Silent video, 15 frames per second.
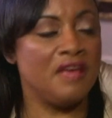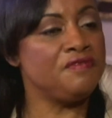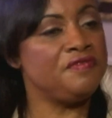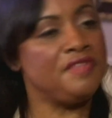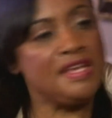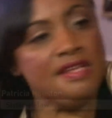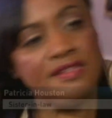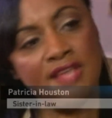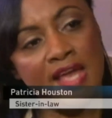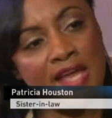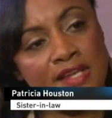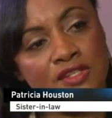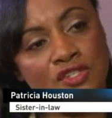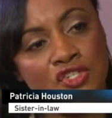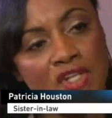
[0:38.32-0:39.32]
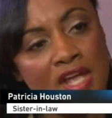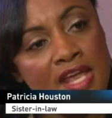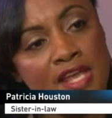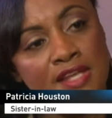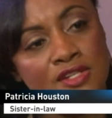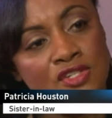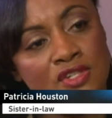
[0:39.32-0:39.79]
If things hadn't
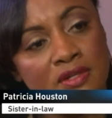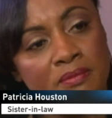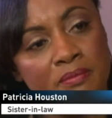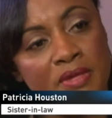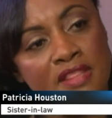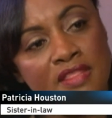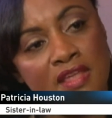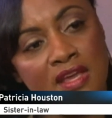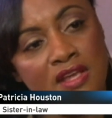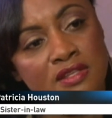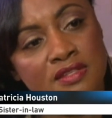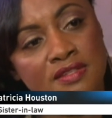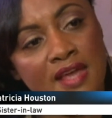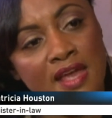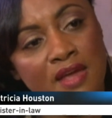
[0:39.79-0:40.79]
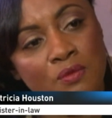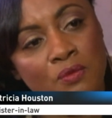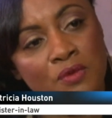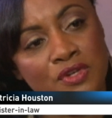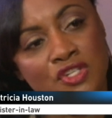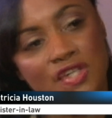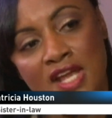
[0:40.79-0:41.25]
changed, mm-hmm. but things had,
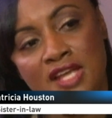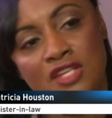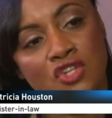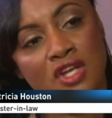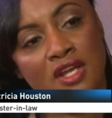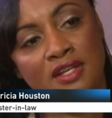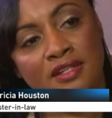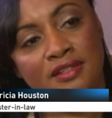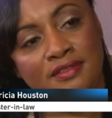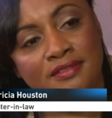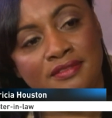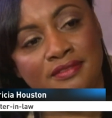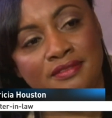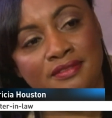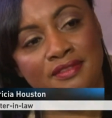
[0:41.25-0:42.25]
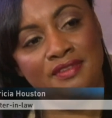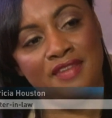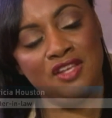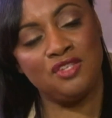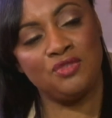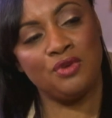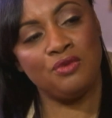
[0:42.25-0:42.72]
were changing. Mm-hmm.
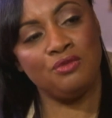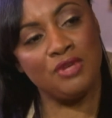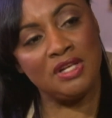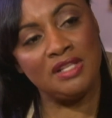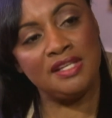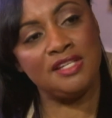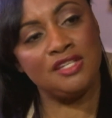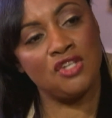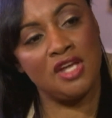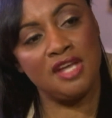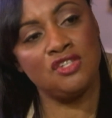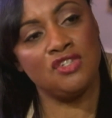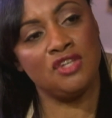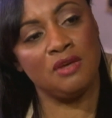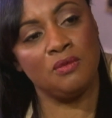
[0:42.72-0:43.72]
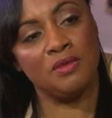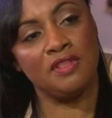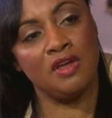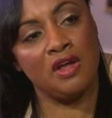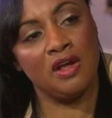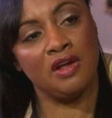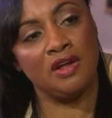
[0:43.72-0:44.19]
Things were really changing with
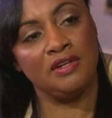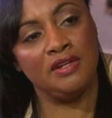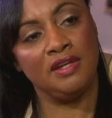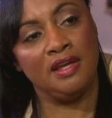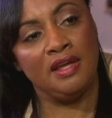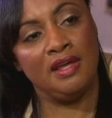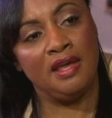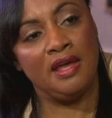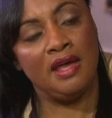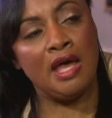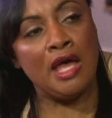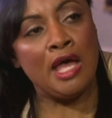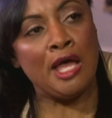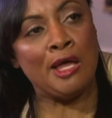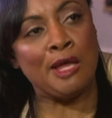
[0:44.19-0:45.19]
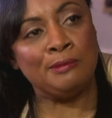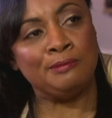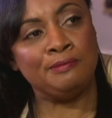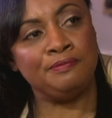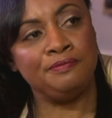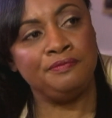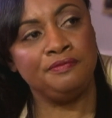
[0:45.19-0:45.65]
mm-hmm. her.
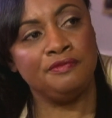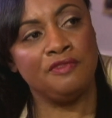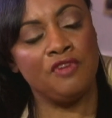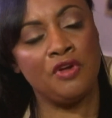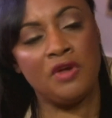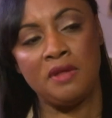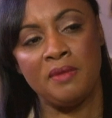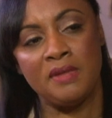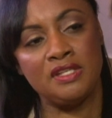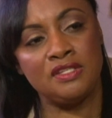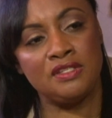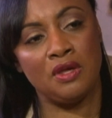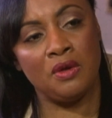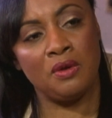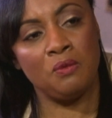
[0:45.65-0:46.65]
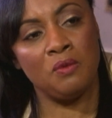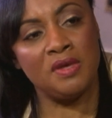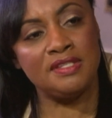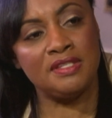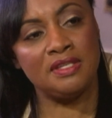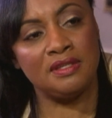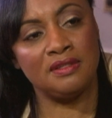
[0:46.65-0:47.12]
Um, very much so. It
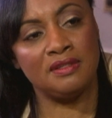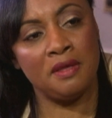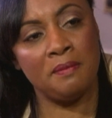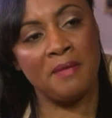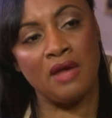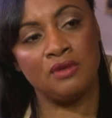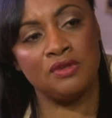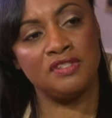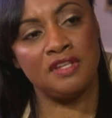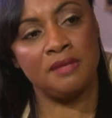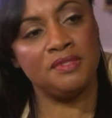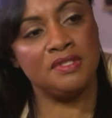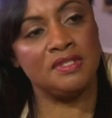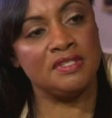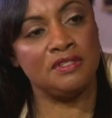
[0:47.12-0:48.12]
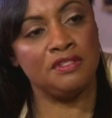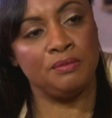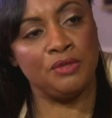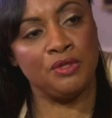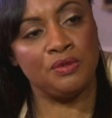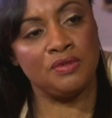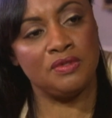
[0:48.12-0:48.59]
wasn't about substance
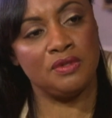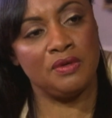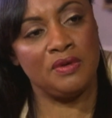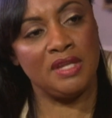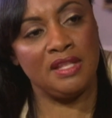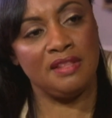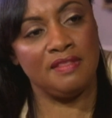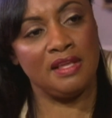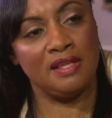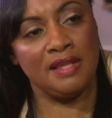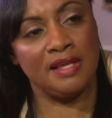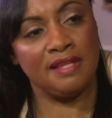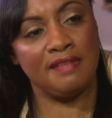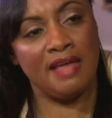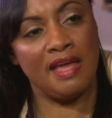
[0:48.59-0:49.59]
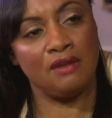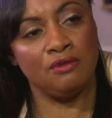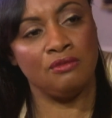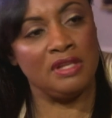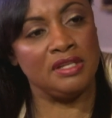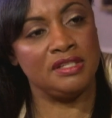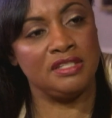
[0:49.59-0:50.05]
abuse or anything like
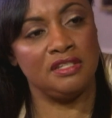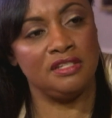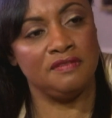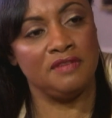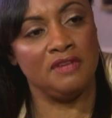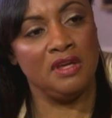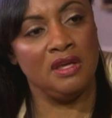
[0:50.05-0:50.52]
that relative